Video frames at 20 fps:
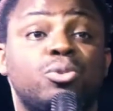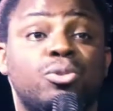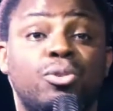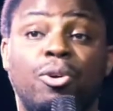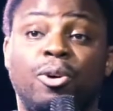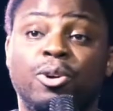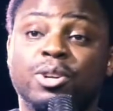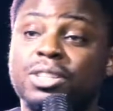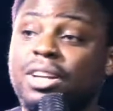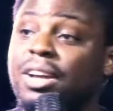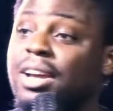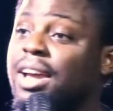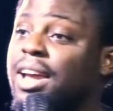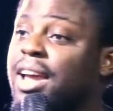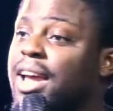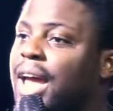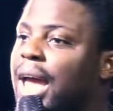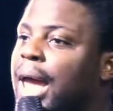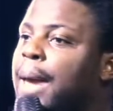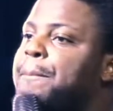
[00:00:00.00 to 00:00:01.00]
to God,
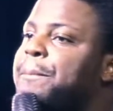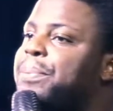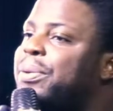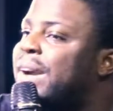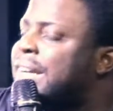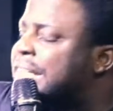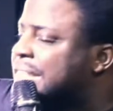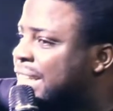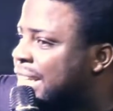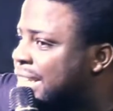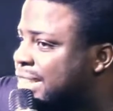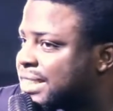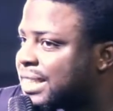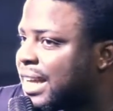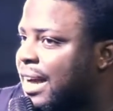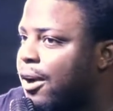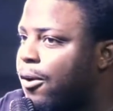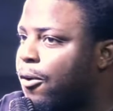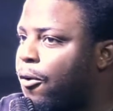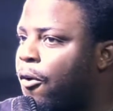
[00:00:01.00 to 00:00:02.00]
a presence
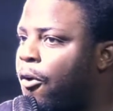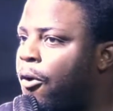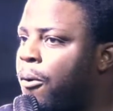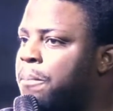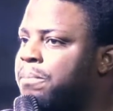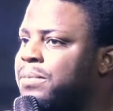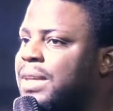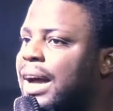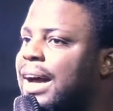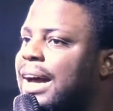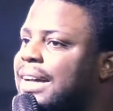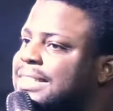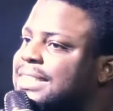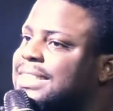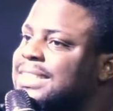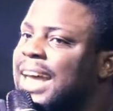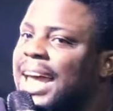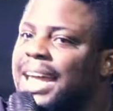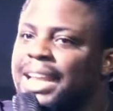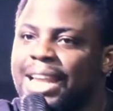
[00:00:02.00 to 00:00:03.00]
can come that can
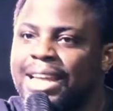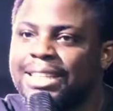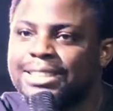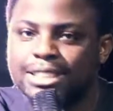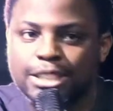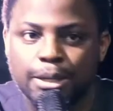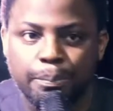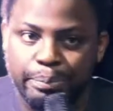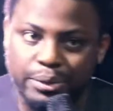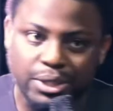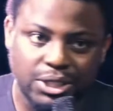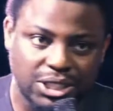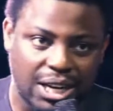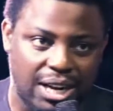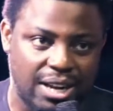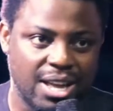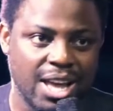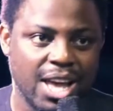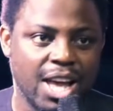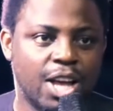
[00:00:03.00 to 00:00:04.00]
silence the
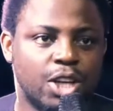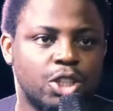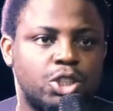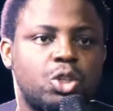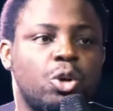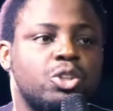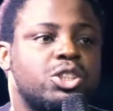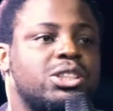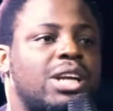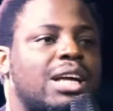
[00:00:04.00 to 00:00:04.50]
preacher, such